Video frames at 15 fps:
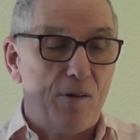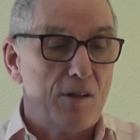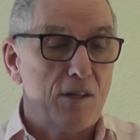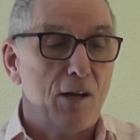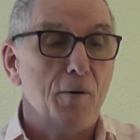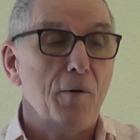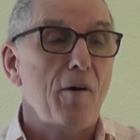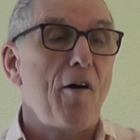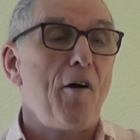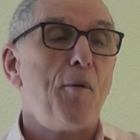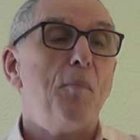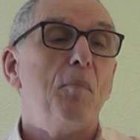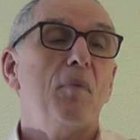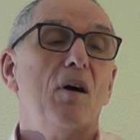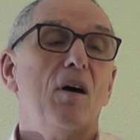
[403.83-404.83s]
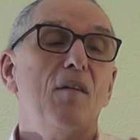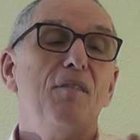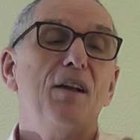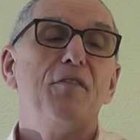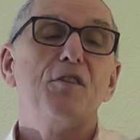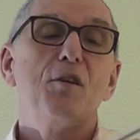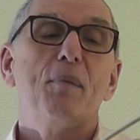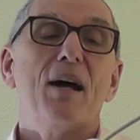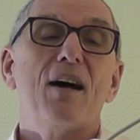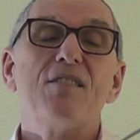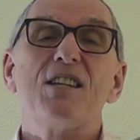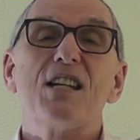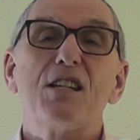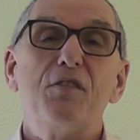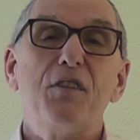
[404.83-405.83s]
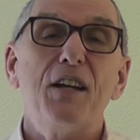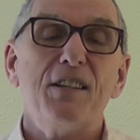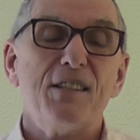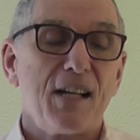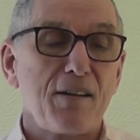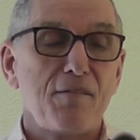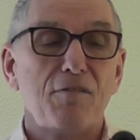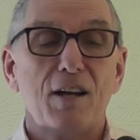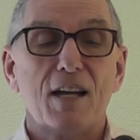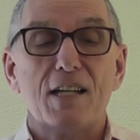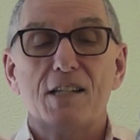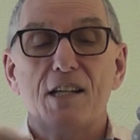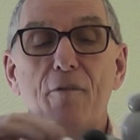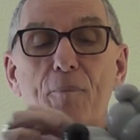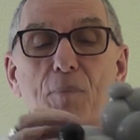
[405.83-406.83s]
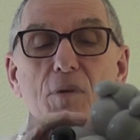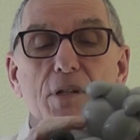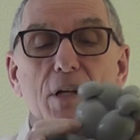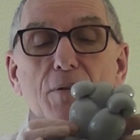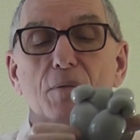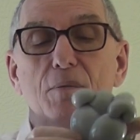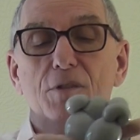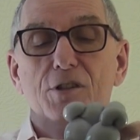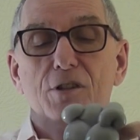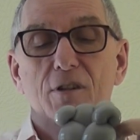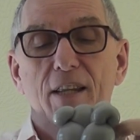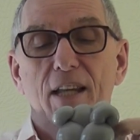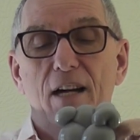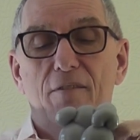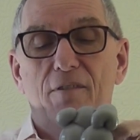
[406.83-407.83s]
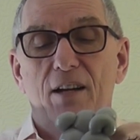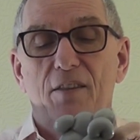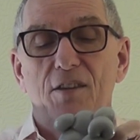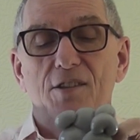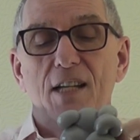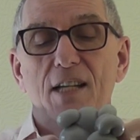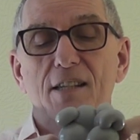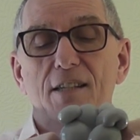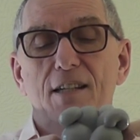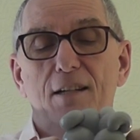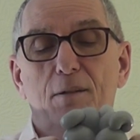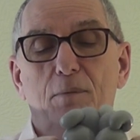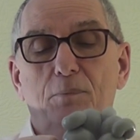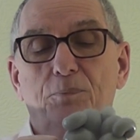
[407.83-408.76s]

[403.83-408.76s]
So I've left about 6 fingers uninflated. So tie that around the centre.